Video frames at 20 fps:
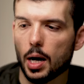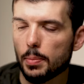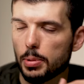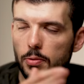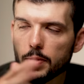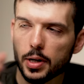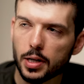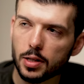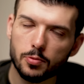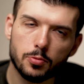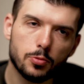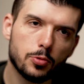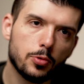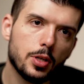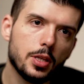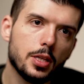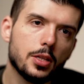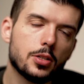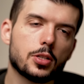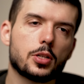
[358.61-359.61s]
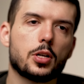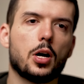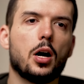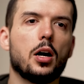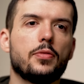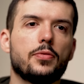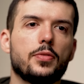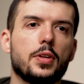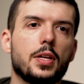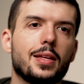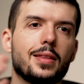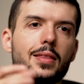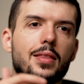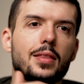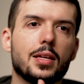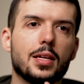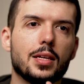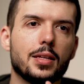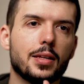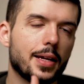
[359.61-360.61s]
Copywriting really took off in
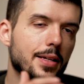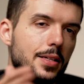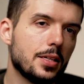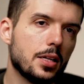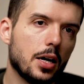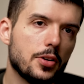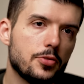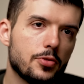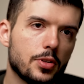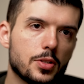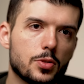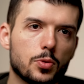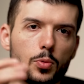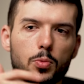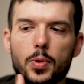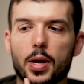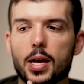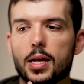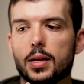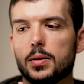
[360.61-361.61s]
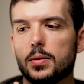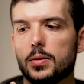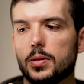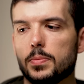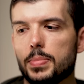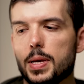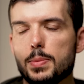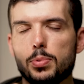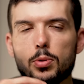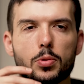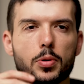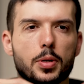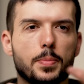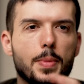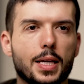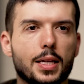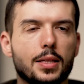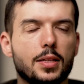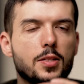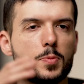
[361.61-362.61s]
the 1900s when people were
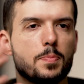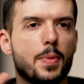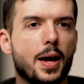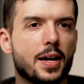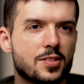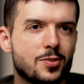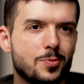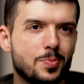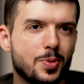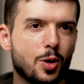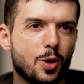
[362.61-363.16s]
making these massive